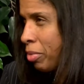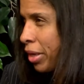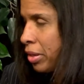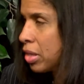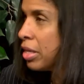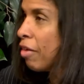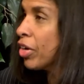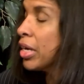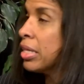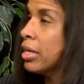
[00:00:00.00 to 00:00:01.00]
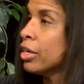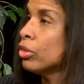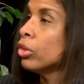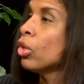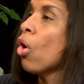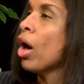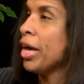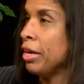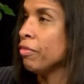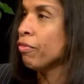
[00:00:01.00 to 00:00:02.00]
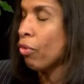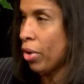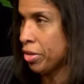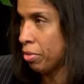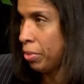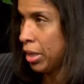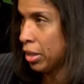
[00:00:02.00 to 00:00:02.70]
I just never considered law enforcement